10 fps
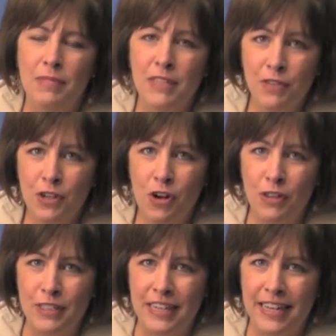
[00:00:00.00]

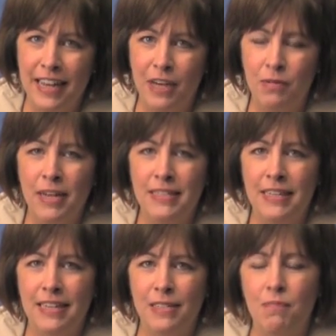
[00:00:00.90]
difficulty, and it rates
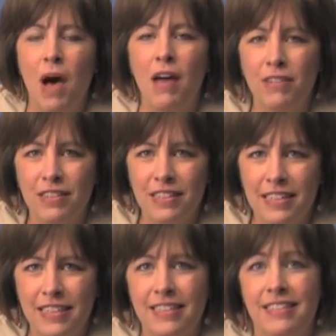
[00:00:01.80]
it as
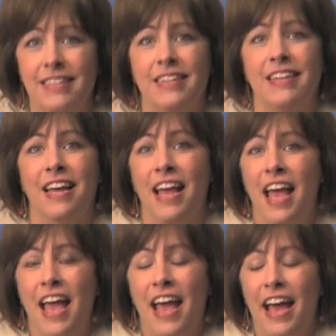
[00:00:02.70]
moderately easy.
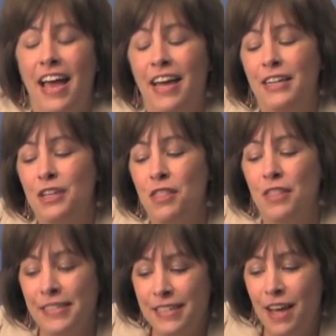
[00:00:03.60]
And
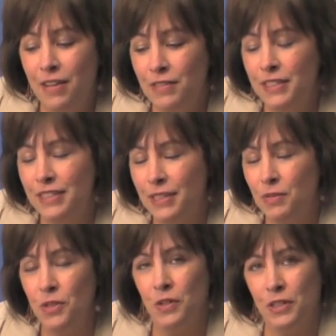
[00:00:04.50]
this kind of
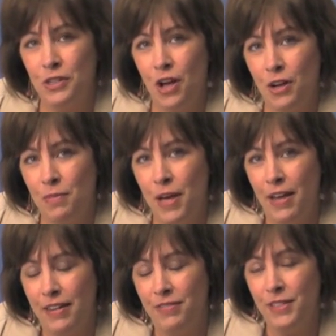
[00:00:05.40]
listening we're going to talk
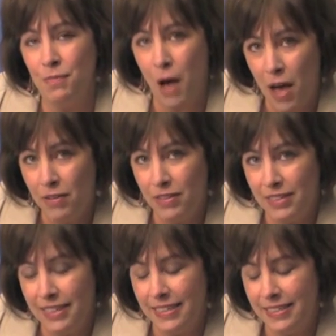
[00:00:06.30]
about, if it's
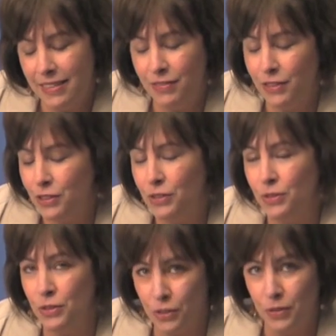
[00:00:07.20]
moderately easy for you,
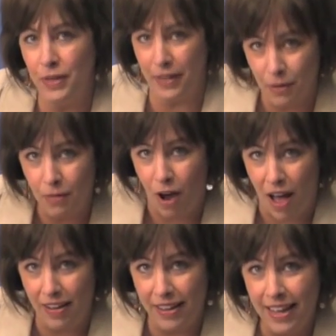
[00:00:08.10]
you're doing it
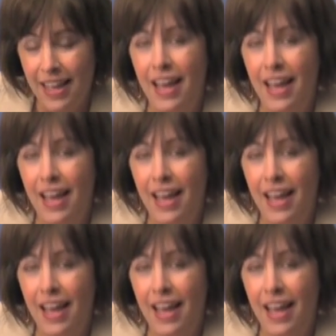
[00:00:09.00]
wrong.